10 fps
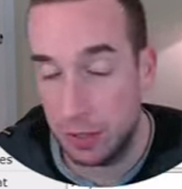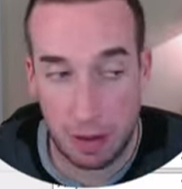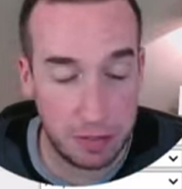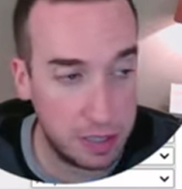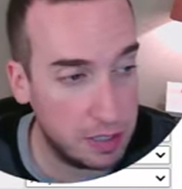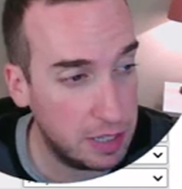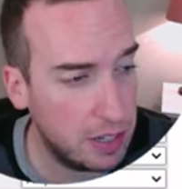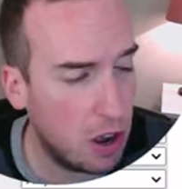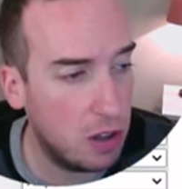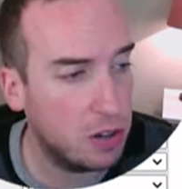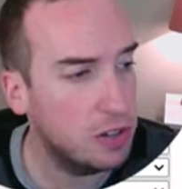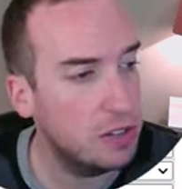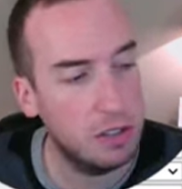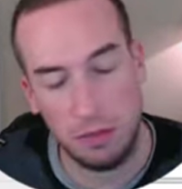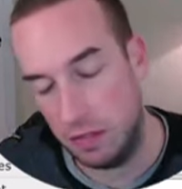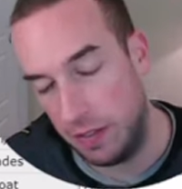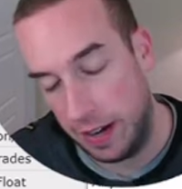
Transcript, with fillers: was around $16,